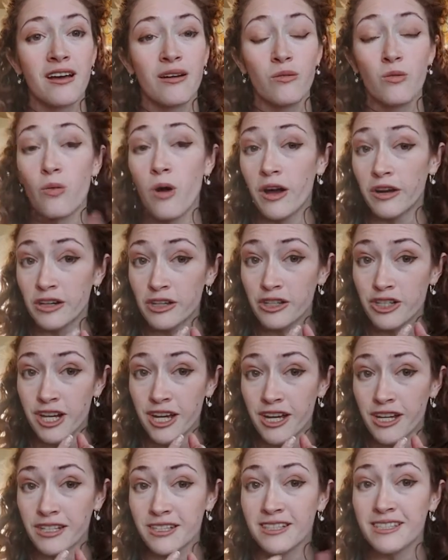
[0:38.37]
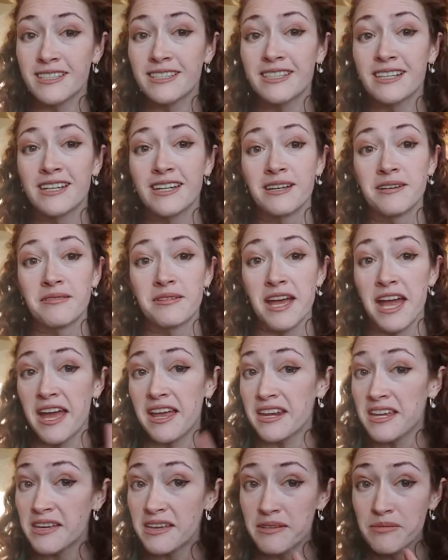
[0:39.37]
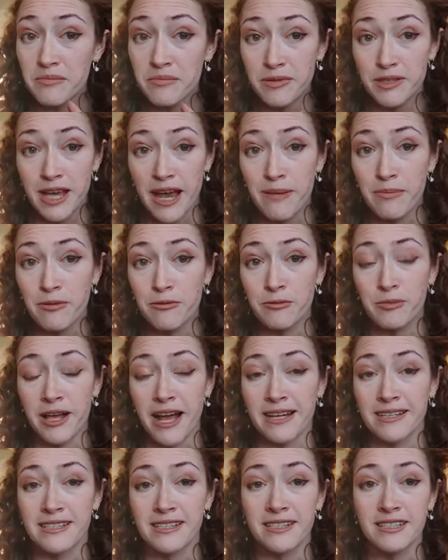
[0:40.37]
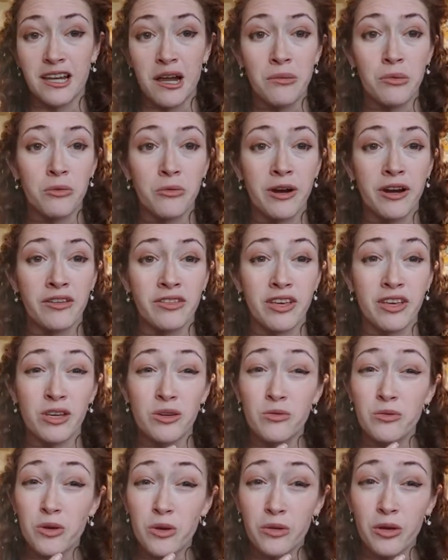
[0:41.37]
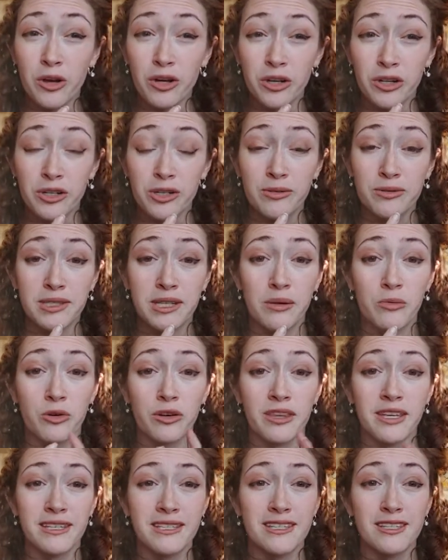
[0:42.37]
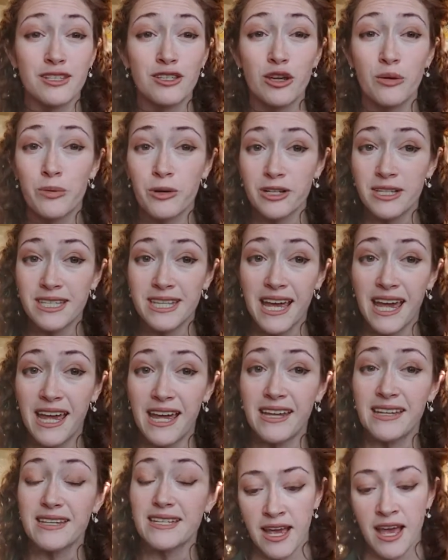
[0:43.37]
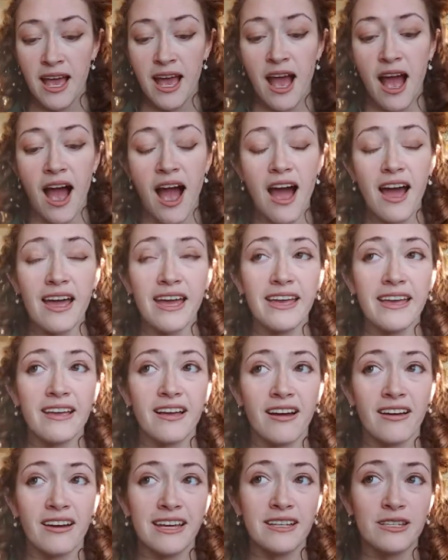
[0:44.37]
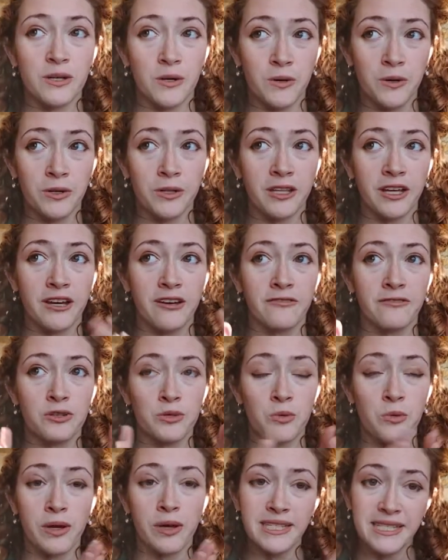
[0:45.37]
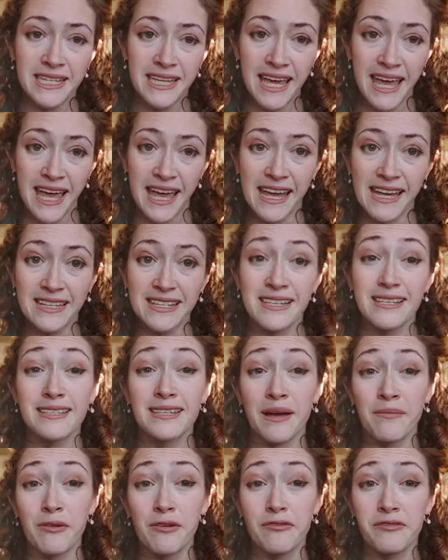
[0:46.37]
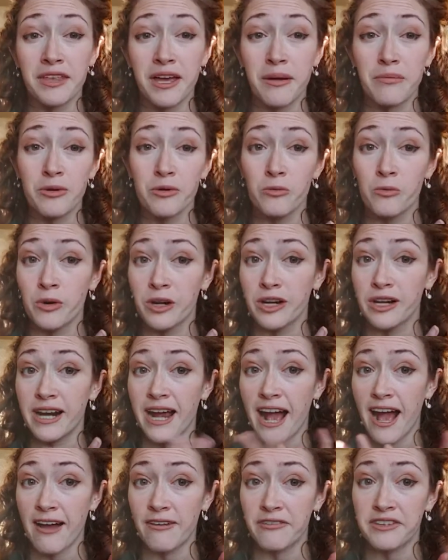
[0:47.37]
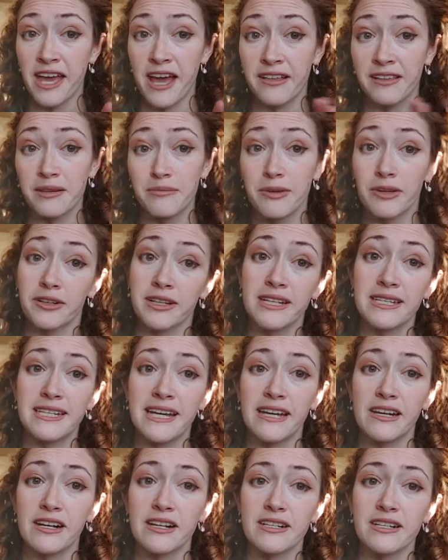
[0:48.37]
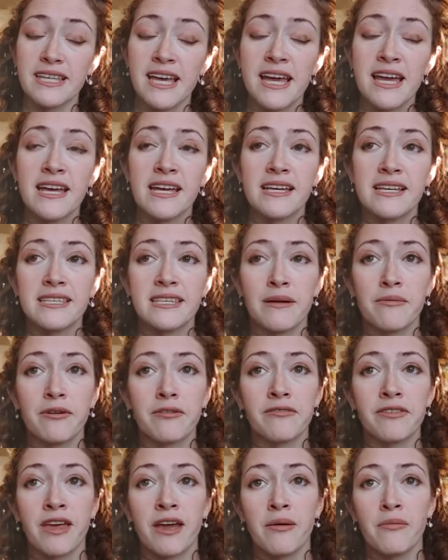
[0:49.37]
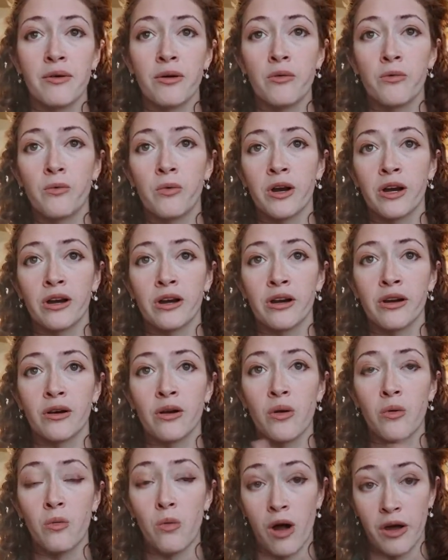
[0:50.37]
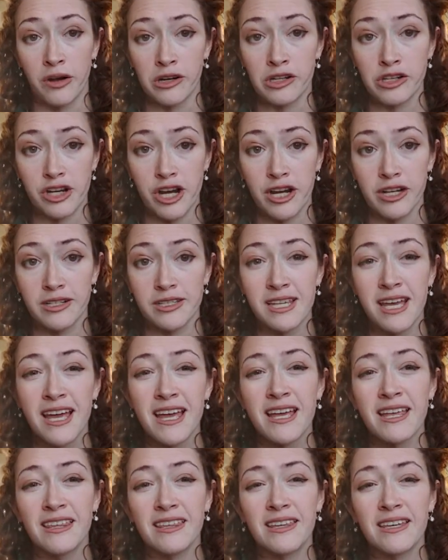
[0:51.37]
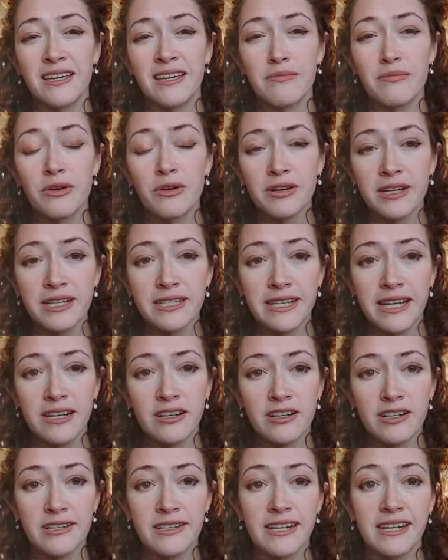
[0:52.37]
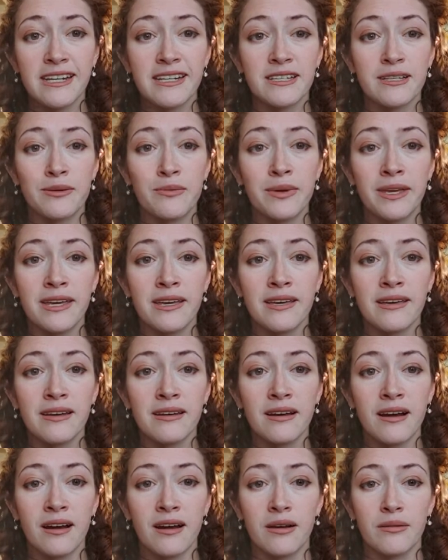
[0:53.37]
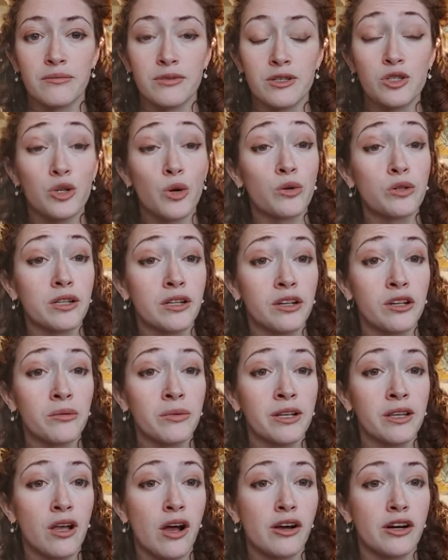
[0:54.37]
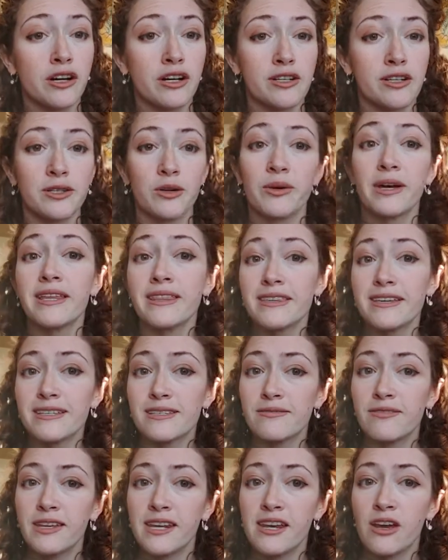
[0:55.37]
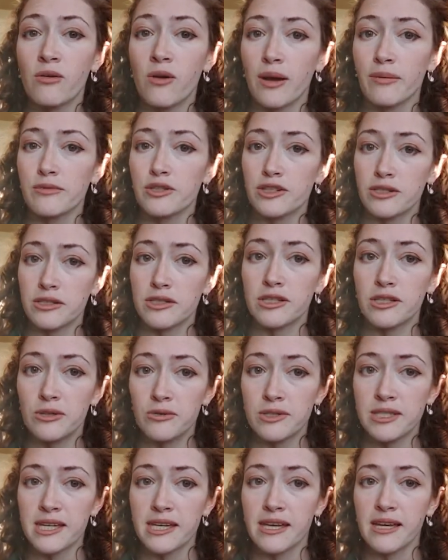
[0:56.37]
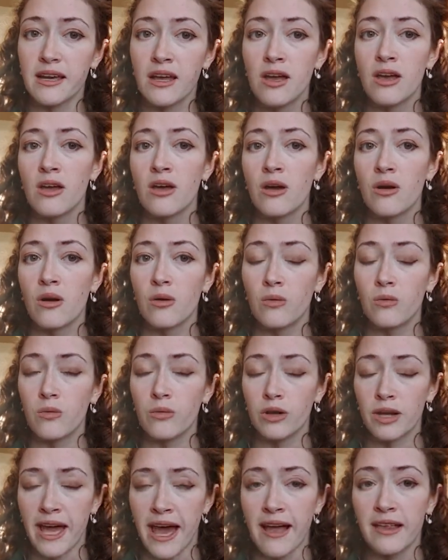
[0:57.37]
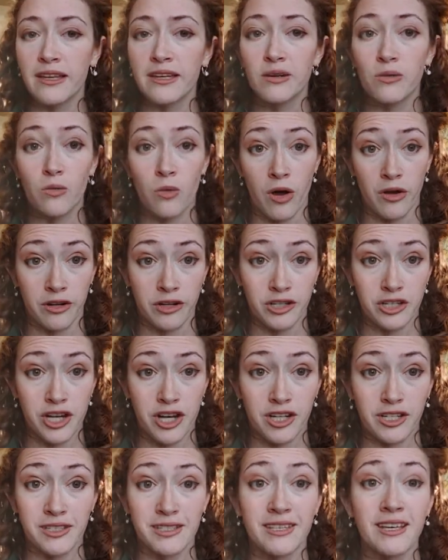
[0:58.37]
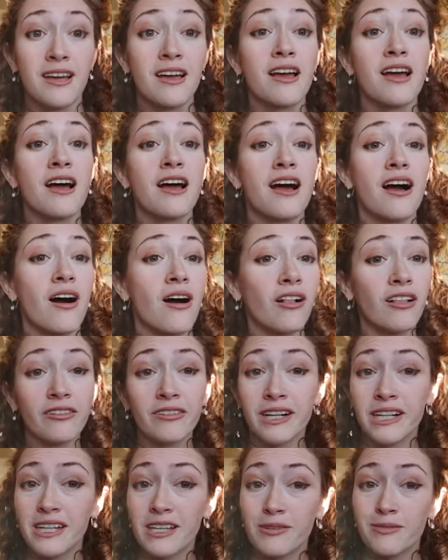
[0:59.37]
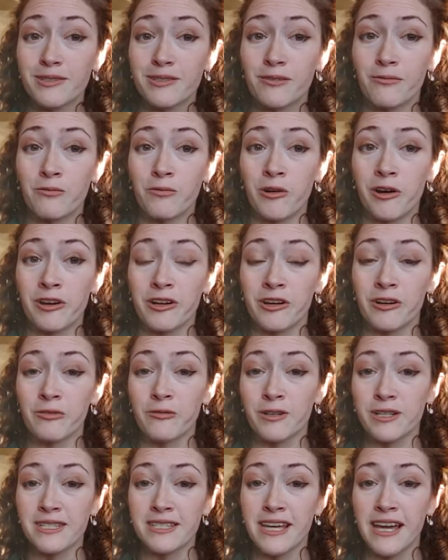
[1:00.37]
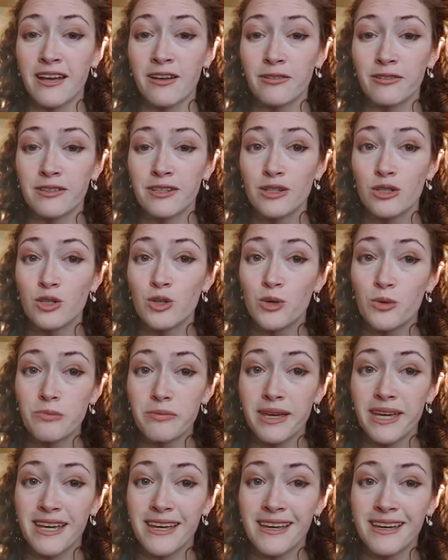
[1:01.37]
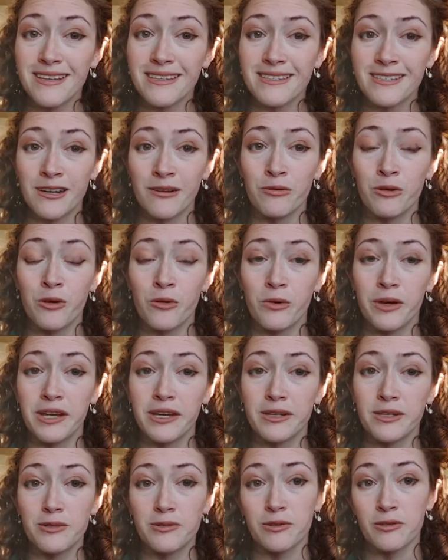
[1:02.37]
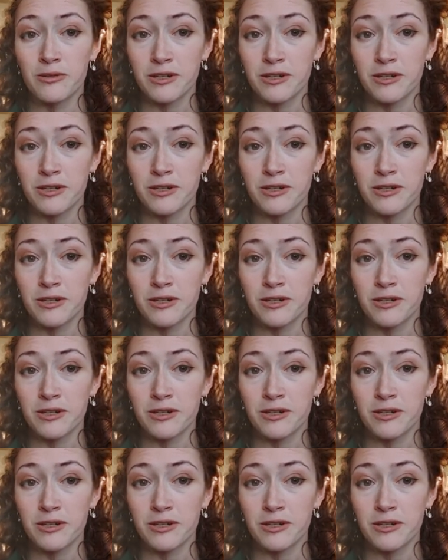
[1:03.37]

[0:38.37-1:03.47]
water jugs, any type of plastic Tupperware that you no longer use anymore that isn't super stained. I got a total of 28. Some of them were half-gallon milk containers, some of them were water jugs. The milk containers needed to be soaked a little bit longer, so in this video I'm just using gallon water jugs. Already used of water, recycled to me instead of going to the